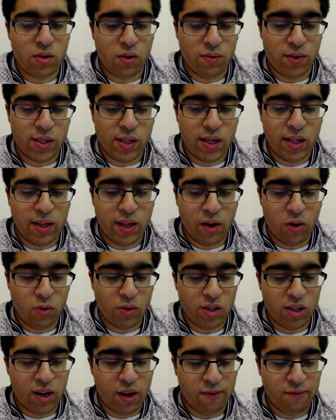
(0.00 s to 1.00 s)
Obviously they
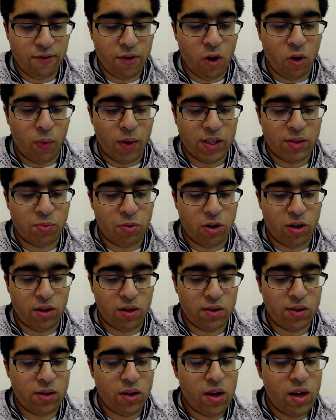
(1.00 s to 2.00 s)
also give fewer waste
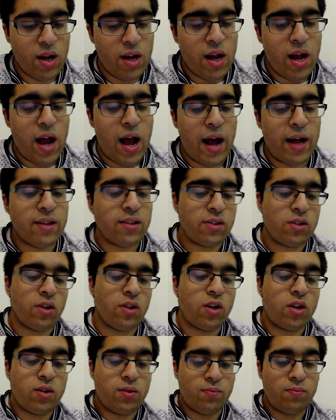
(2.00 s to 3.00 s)
products, and so
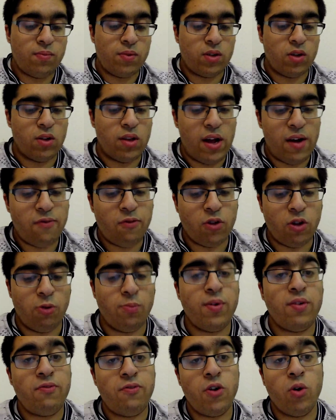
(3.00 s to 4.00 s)
therefore there'll
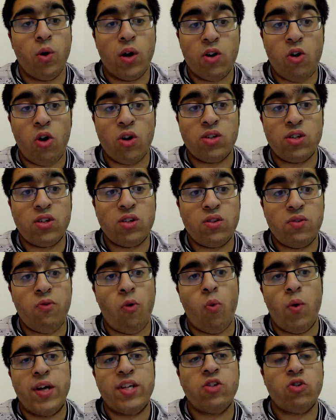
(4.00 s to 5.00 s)
be fewer costs
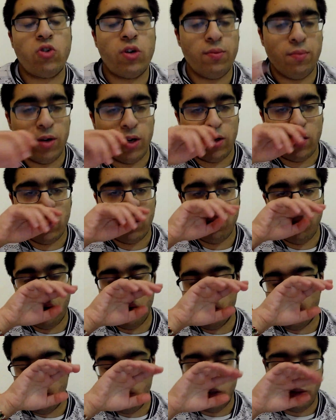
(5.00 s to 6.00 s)
for waste treatment and
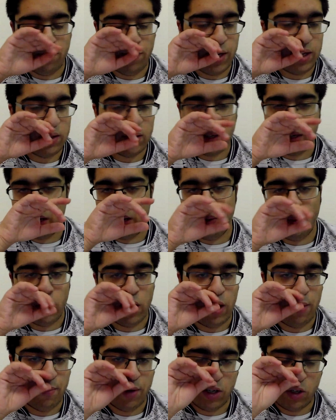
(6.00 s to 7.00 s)
disposal. So basically what
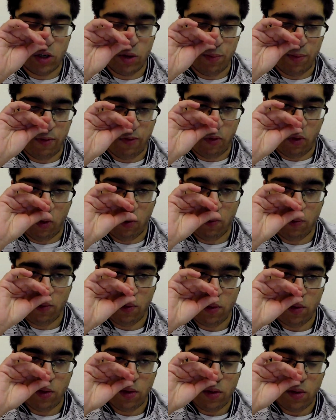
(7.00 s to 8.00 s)
I mentioned before.
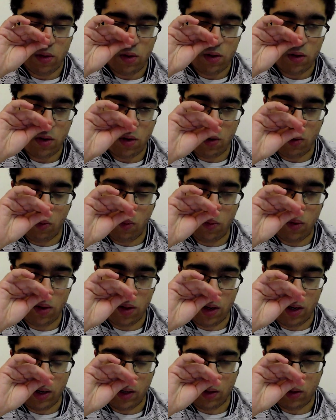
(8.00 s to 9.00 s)
I don't know what
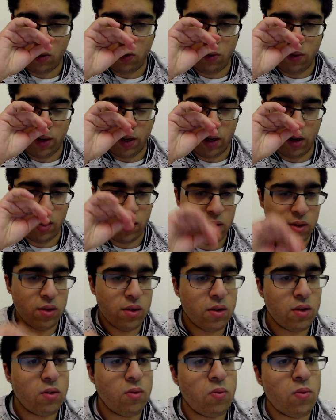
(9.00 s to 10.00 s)
that is. Sorry guys, I
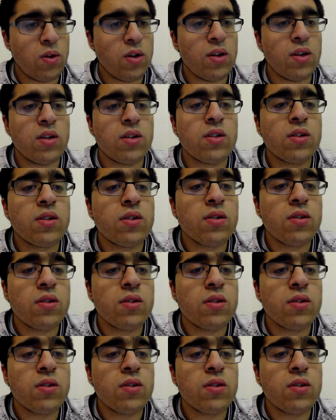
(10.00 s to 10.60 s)
don't know what it is.